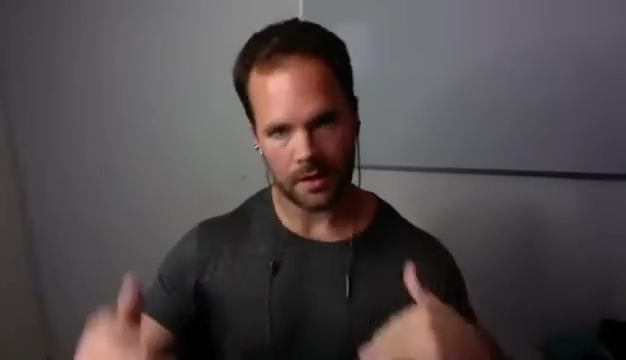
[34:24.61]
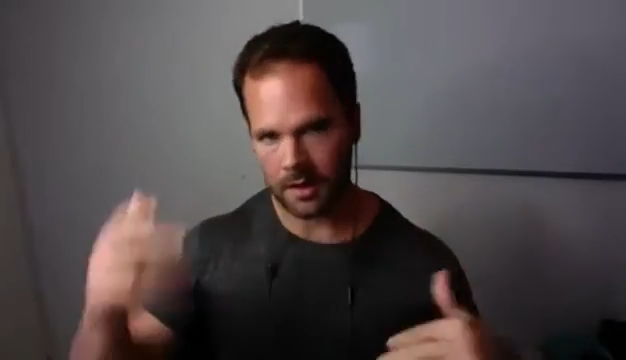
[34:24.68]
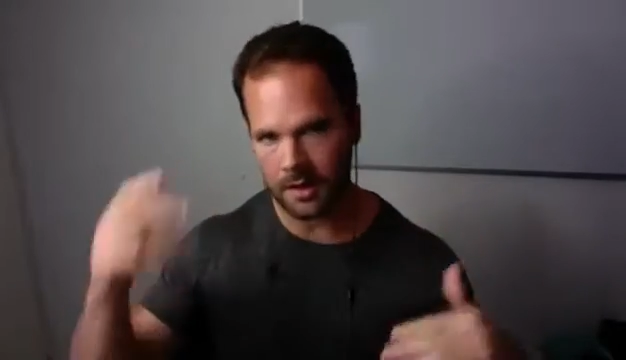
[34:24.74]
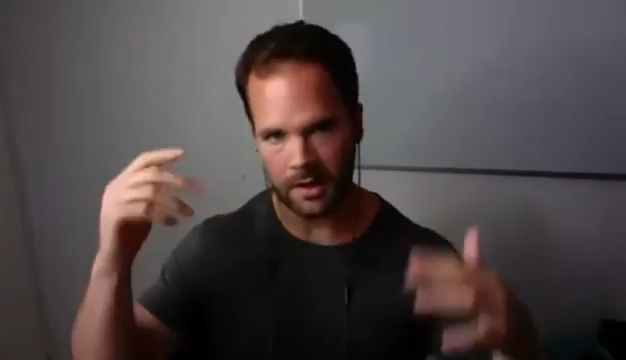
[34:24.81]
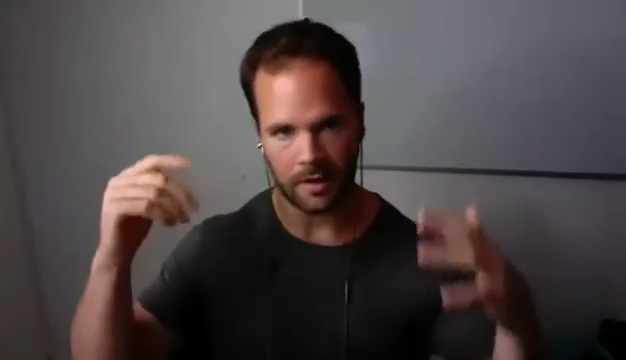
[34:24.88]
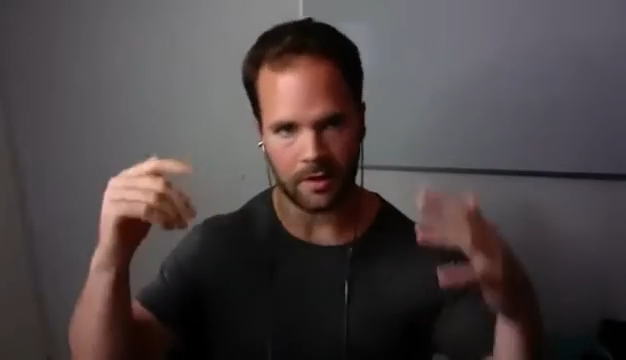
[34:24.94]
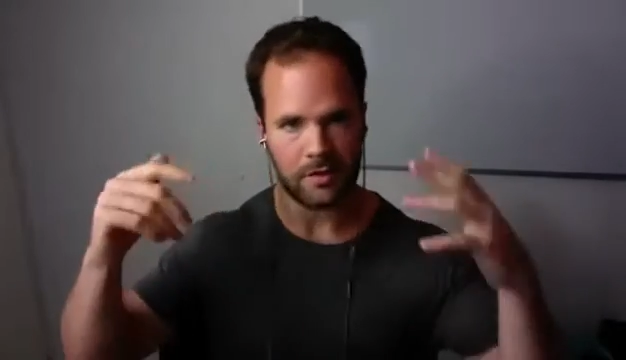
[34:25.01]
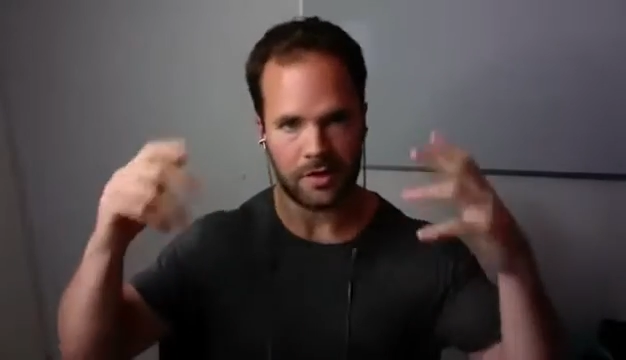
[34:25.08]

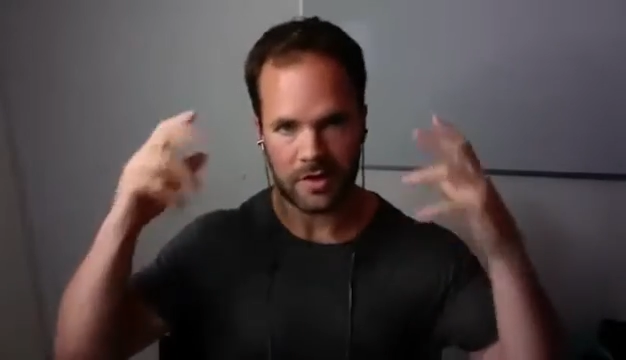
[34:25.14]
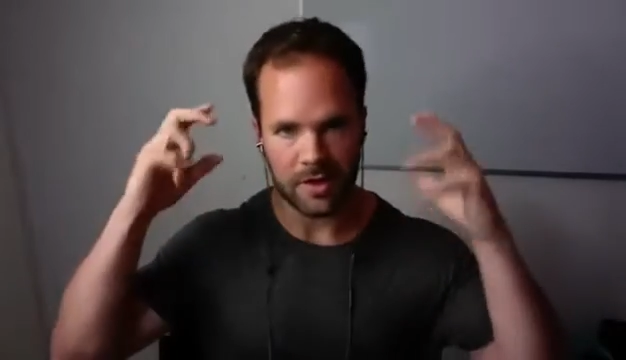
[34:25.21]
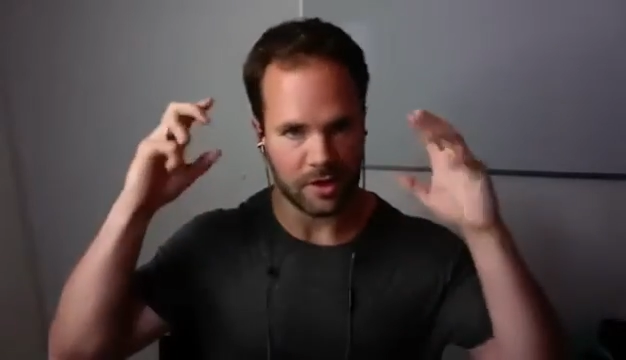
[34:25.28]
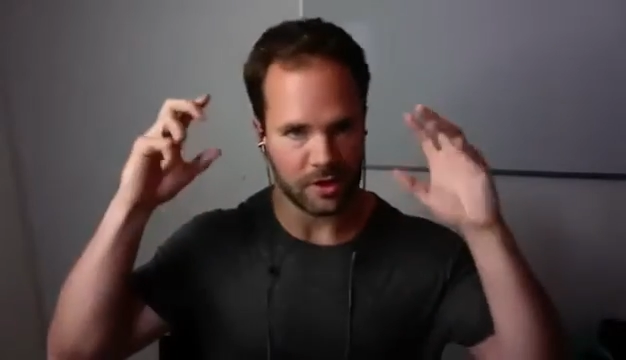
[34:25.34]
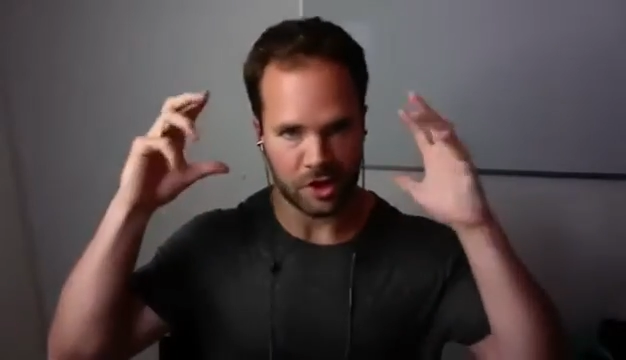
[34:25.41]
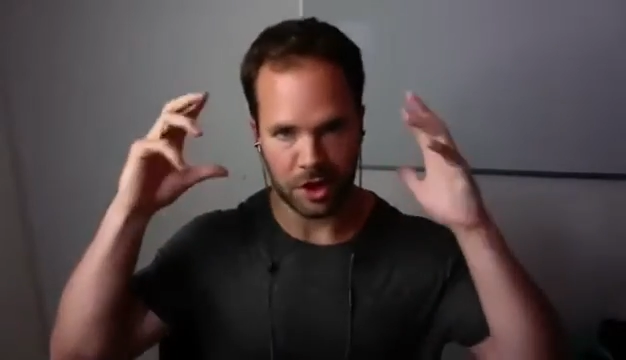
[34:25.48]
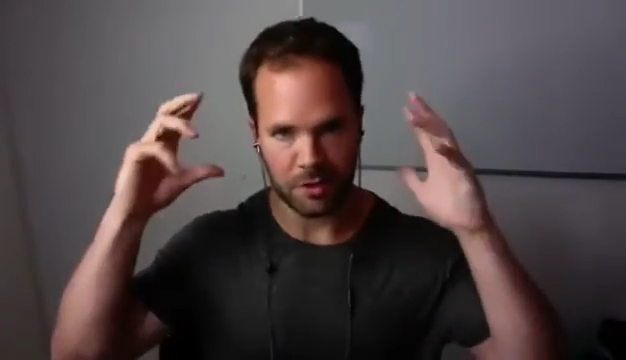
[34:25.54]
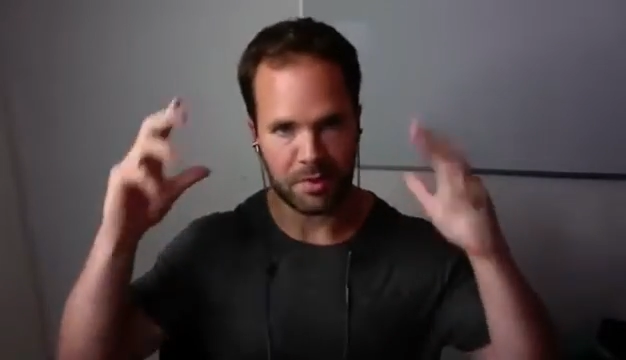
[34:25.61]

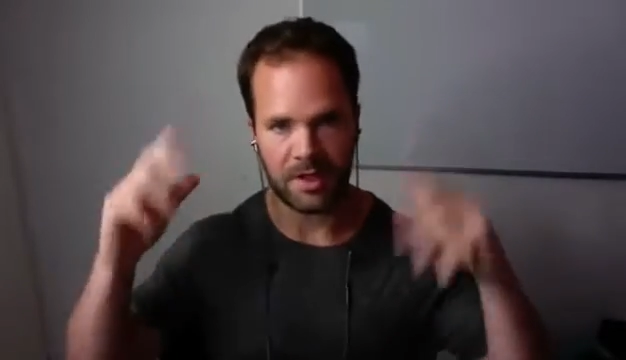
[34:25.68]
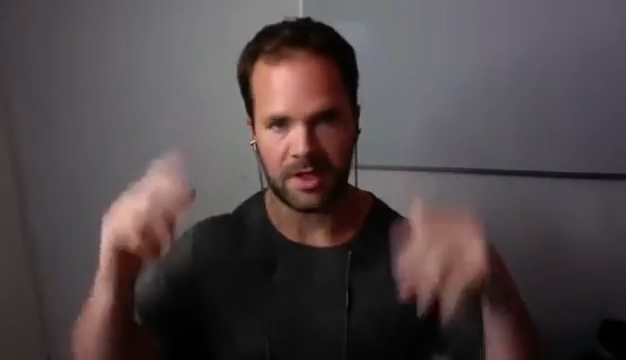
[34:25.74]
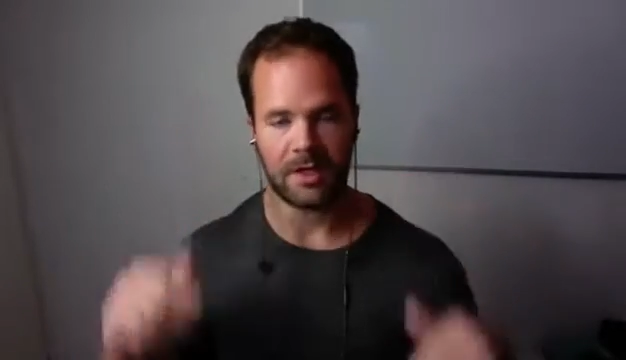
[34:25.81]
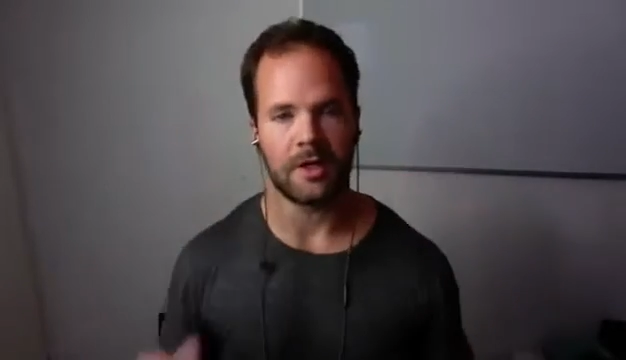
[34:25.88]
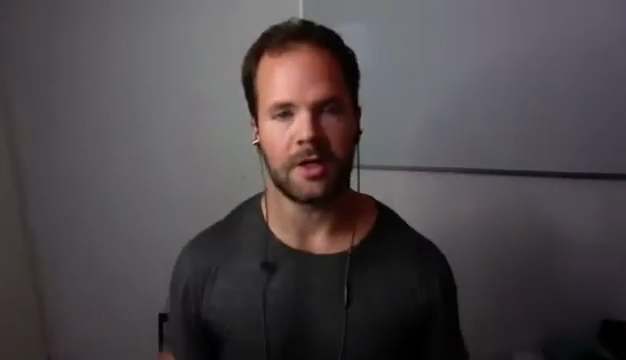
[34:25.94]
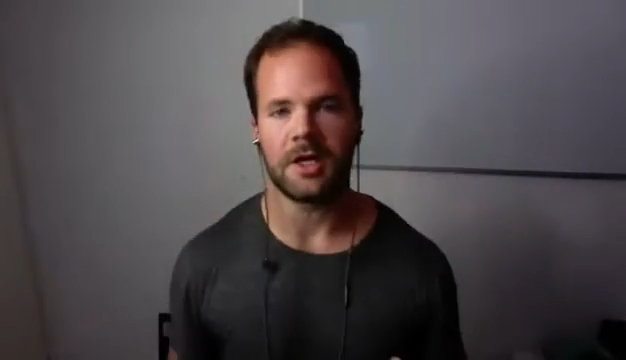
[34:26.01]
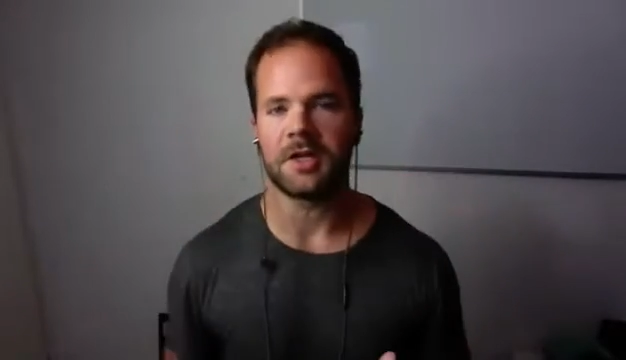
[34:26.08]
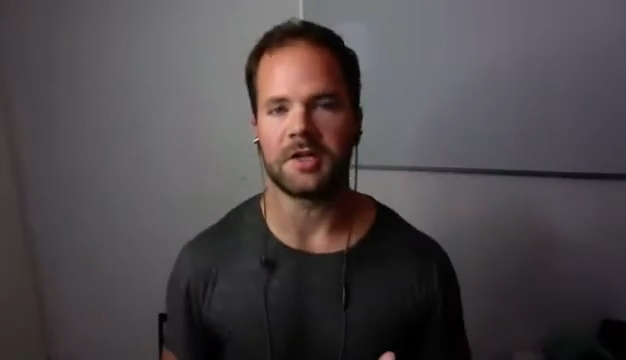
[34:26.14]
they're chirping in
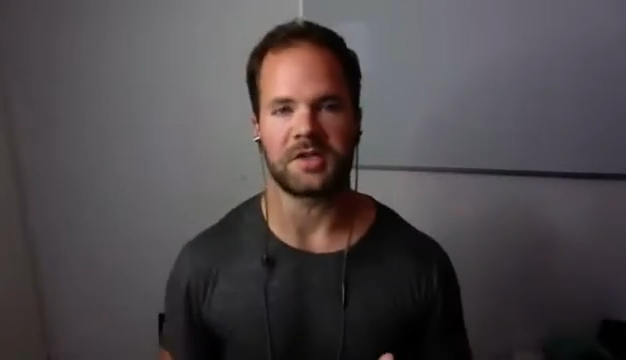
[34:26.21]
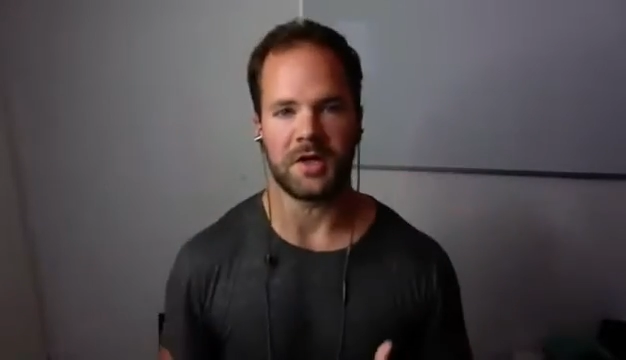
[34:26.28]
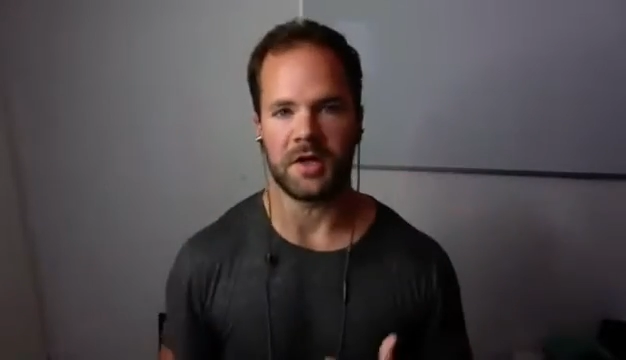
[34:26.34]
your ears,